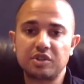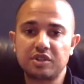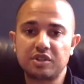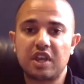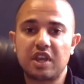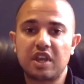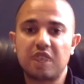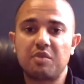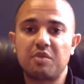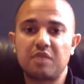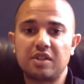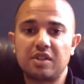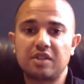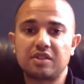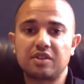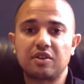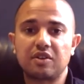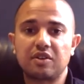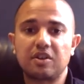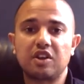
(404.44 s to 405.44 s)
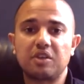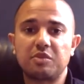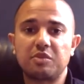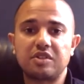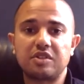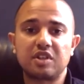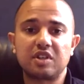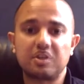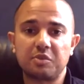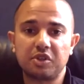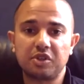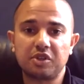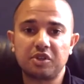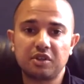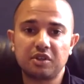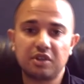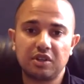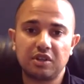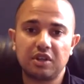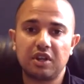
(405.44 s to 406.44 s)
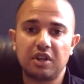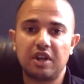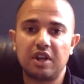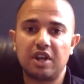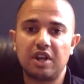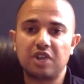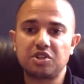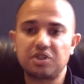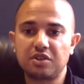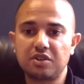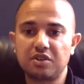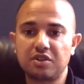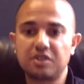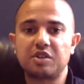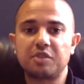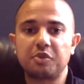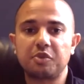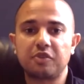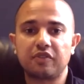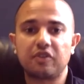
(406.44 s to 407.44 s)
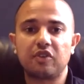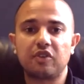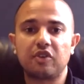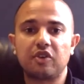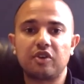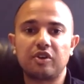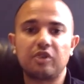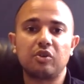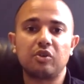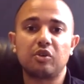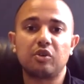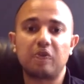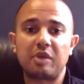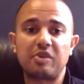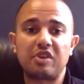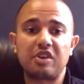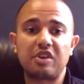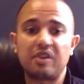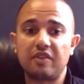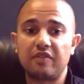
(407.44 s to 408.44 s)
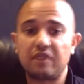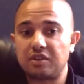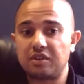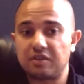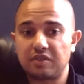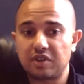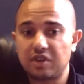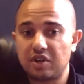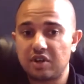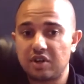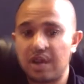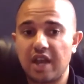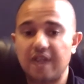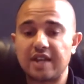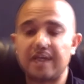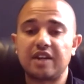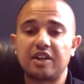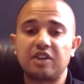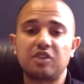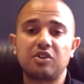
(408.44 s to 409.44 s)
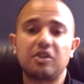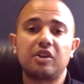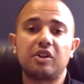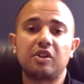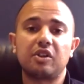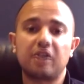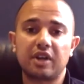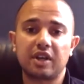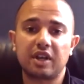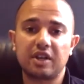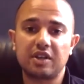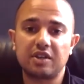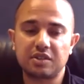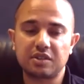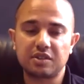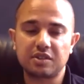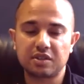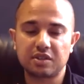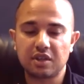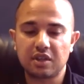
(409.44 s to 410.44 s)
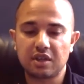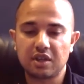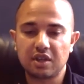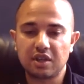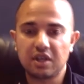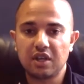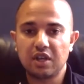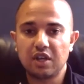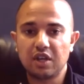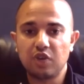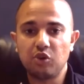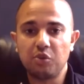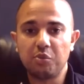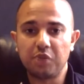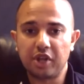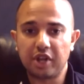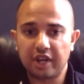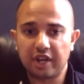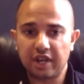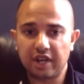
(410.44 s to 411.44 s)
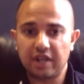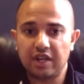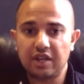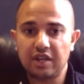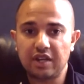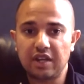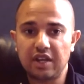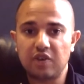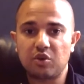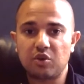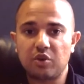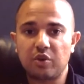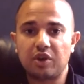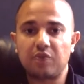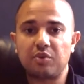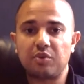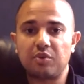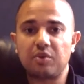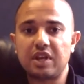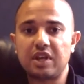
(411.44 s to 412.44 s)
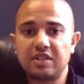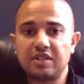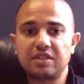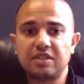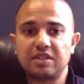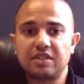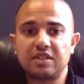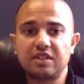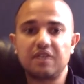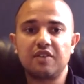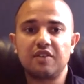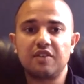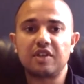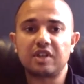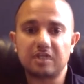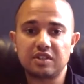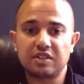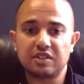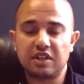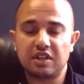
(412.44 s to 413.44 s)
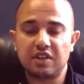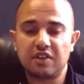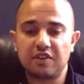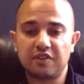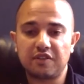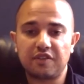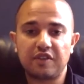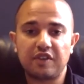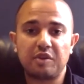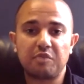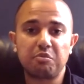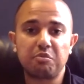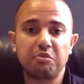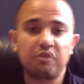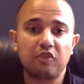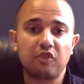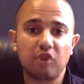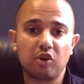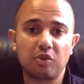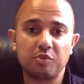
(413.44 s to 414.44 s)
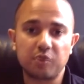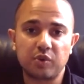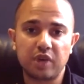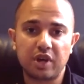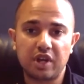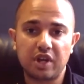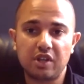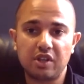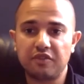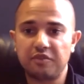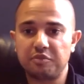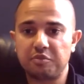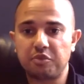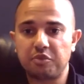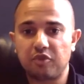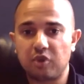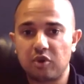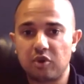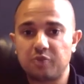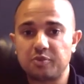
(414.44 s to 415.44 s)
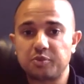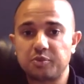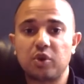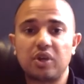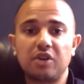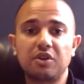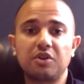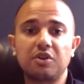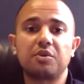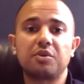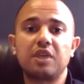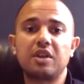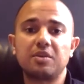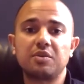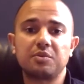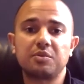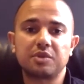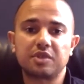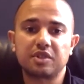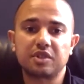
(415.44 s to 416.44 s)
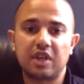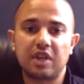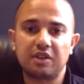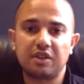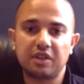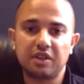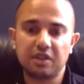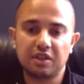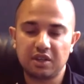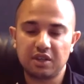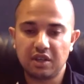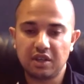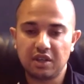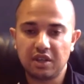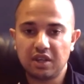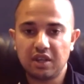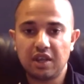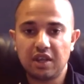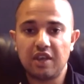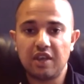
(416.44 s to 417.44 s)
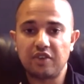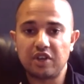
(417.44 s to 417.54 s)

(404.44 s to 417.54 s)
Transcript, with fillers: Of course, campaigns that are going to be similar in nature, similar vertical, or maybe even identical in a lot of cases. We'll plug it in, get a quick read, see if it see if it performs well. If performs well, great. We'll scale it.